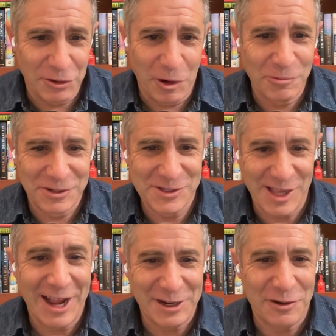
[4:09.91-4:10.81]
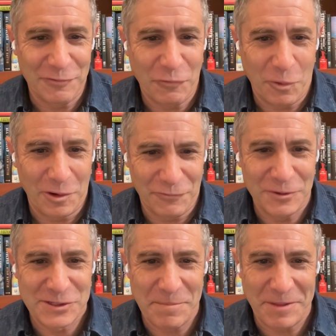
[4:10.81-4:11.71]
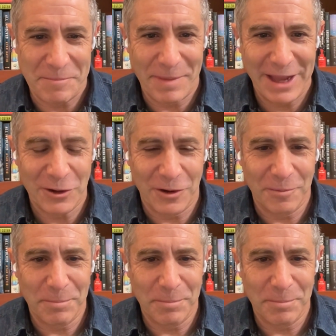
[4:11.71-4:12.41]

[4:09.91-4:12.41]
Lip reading: your own desire for something better.